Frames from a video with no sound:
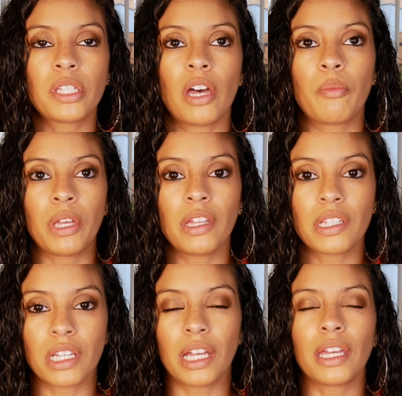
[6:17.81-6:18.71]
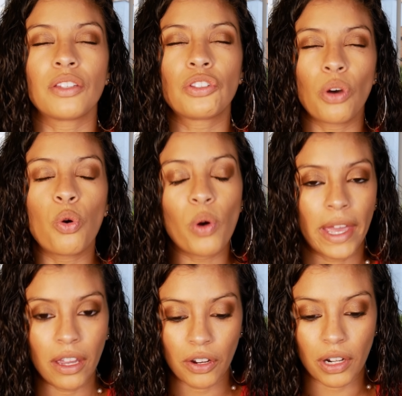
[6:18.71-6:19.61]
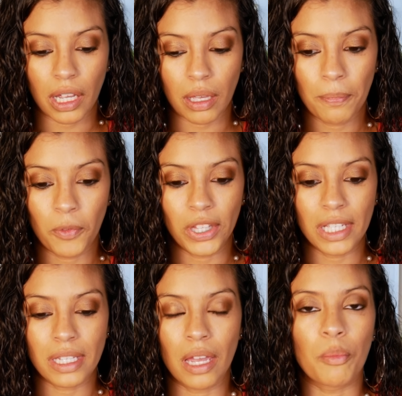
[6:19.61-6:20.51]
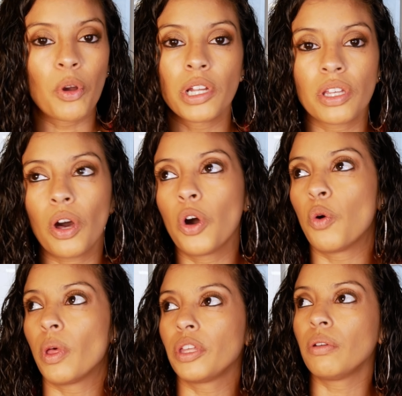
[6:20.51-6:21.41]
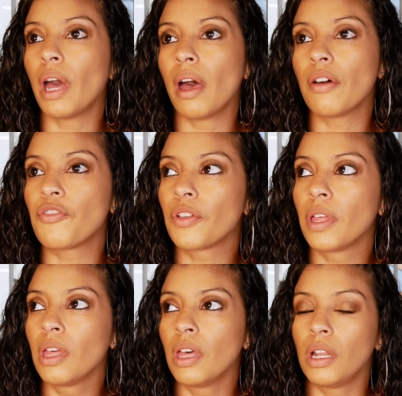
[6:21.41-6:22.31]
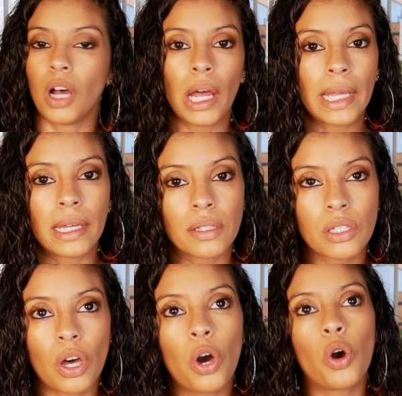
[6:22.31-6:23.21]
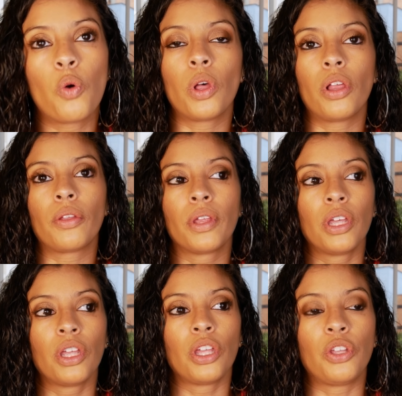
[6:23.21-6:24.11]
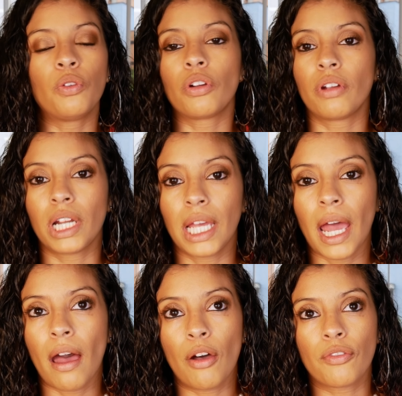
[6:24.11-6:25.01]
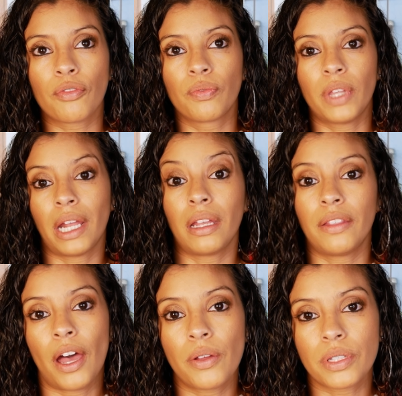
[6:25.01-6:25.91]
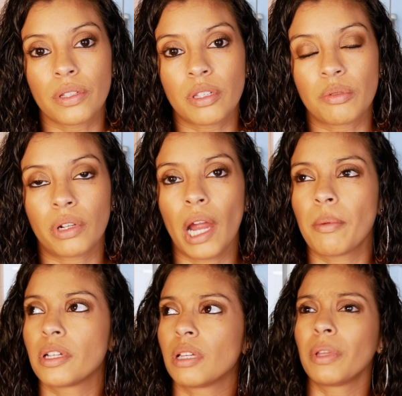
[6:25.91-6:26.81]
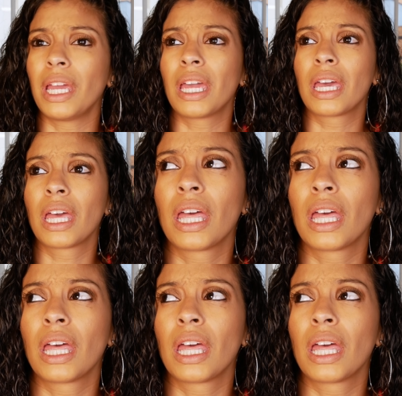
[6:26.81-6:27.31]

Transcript: tell me this and I get so angry when they say, Marissa, oh, well, you have an audience. Oh, well, you already have 90,000 subscribers. I'm like,